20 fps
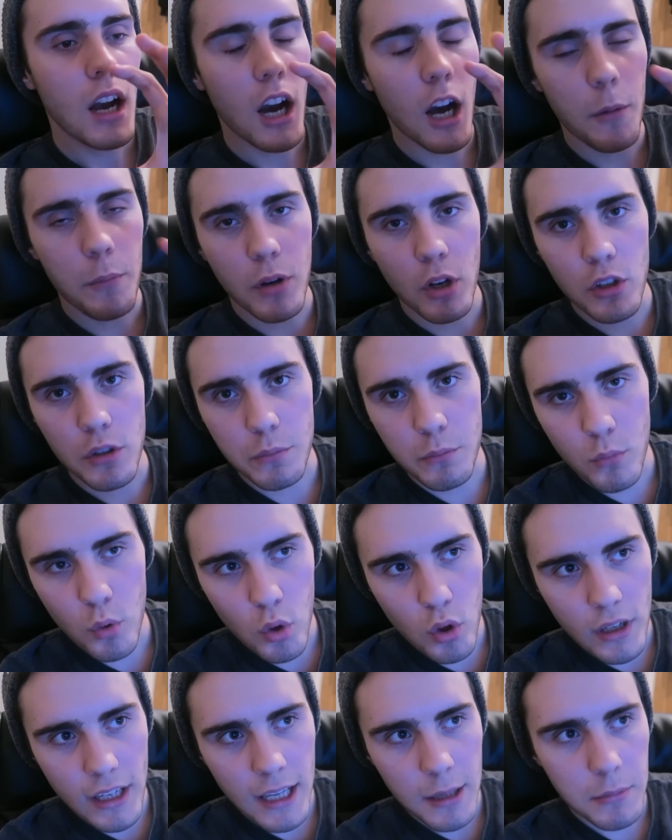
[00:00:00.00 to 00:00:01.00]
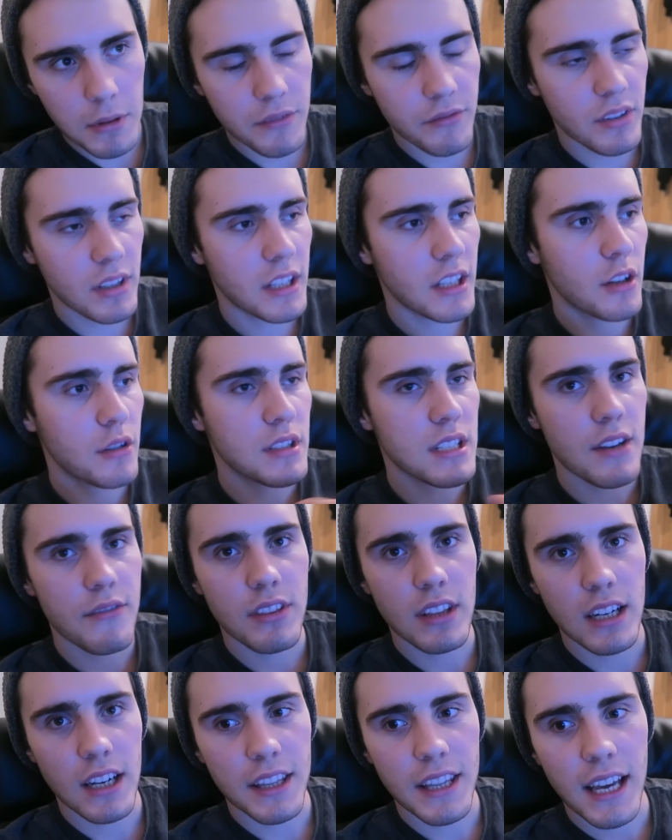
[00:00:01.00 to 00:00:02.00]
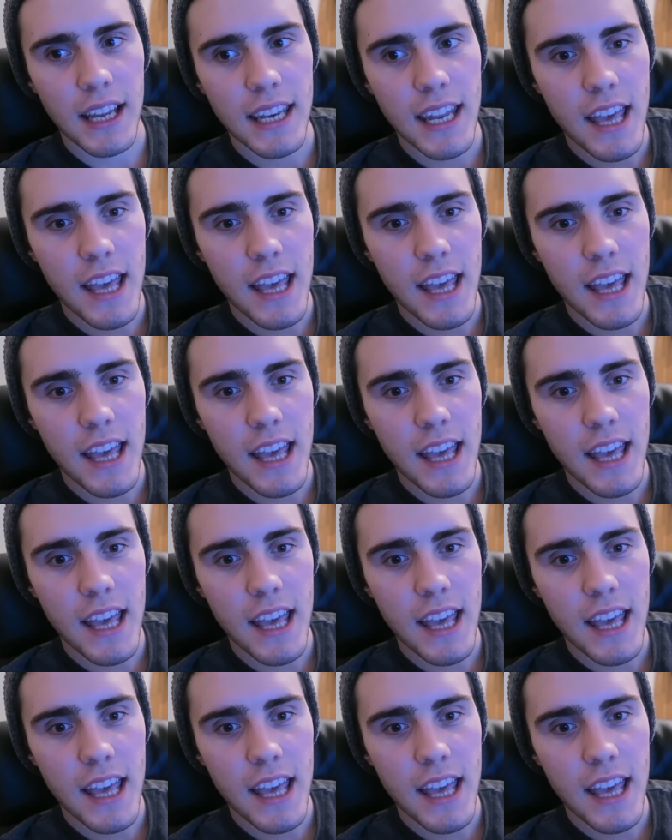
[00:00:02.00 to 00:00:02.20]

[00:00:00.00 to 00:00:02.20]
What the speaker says: upload more gaming videos, everything like that.